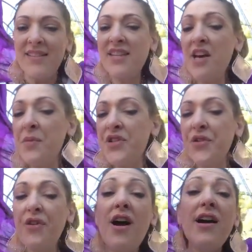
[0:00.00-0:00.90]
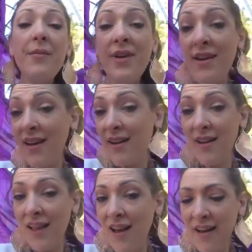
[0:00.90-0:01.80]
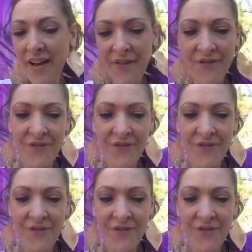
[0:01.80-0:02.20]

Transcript: Thomas the Rhymer, he cannot lie.